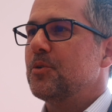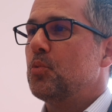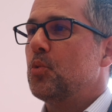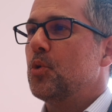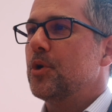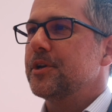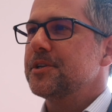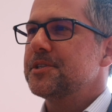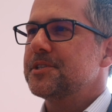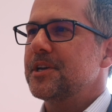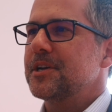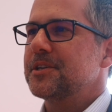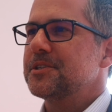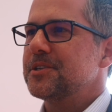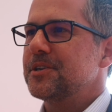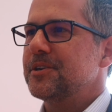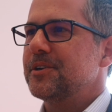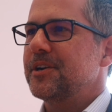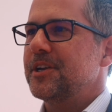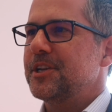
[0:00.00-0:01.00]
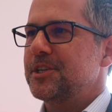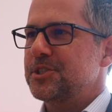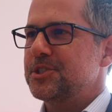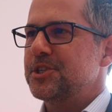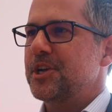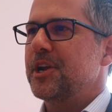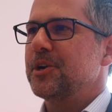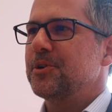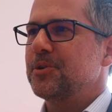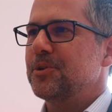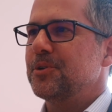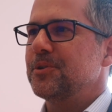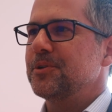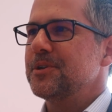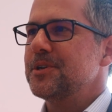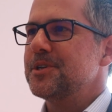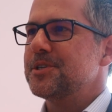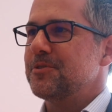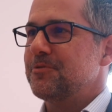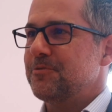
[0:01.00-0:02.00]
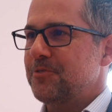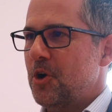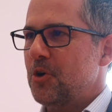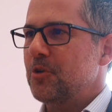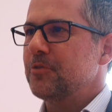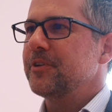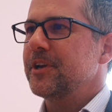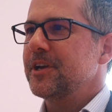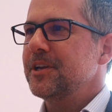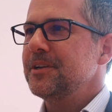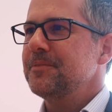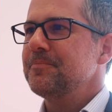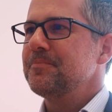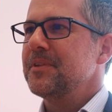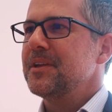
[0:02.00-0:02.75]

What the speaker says: water sector in general is evolving.